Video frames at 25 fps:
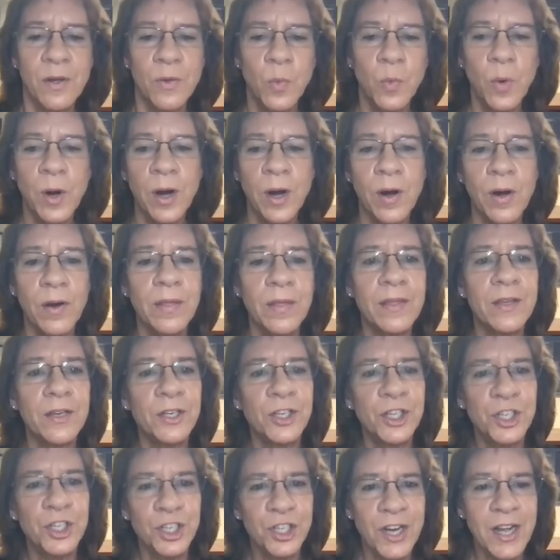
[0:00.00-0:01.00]
where the
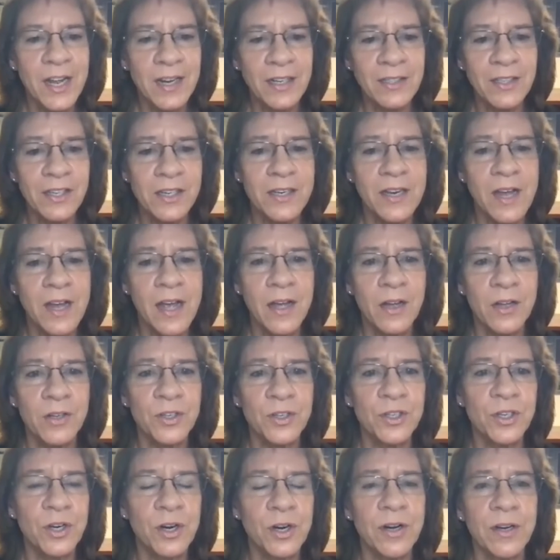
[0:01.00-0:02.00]
Chen style
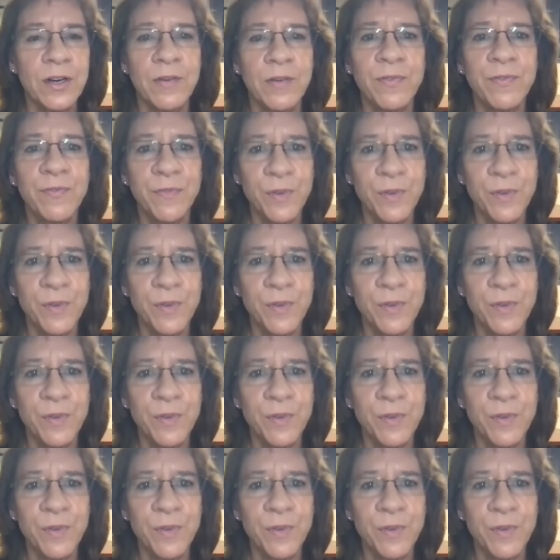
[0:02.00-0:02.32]
started